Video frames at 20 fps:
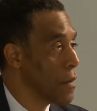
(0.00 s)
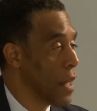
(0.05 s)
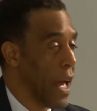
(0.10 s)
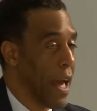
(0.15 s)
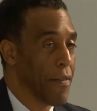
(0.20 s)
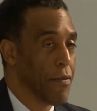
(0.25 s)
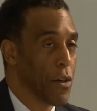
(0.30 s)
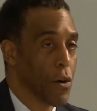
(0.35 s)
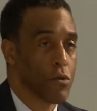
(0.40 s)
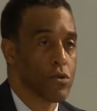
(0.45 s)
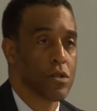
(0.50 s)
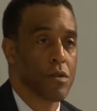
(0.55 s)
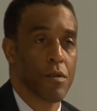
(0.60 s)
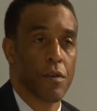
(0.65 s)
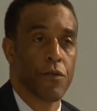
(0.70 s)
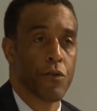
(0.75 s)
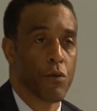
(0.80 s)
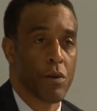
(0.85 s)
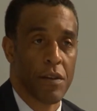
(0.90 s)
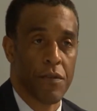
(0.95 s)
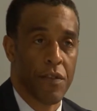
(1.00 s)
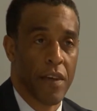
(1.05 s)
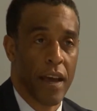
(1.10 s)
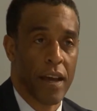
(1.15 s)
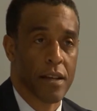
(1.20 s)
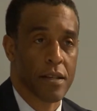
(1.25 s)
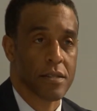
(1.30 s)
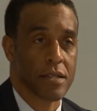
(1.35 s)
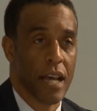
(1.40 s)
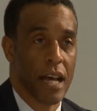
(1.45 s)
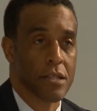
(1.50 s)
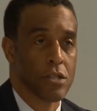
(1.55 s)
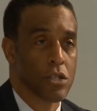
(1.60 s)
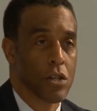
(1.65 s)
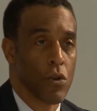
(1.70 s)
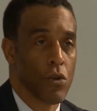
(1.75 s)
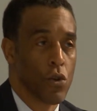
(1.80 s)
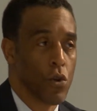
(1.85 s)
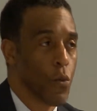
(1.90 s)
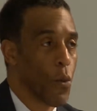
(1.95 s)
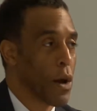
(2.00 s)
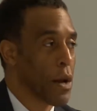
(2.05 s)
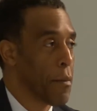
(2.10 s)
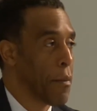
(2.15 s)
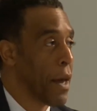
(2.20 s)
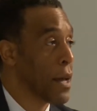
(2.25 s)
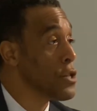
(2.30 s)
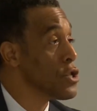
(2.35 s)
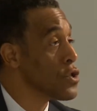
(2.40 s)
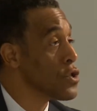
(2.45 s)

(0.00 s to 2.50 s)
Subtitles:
And those are the three things. And so you want to make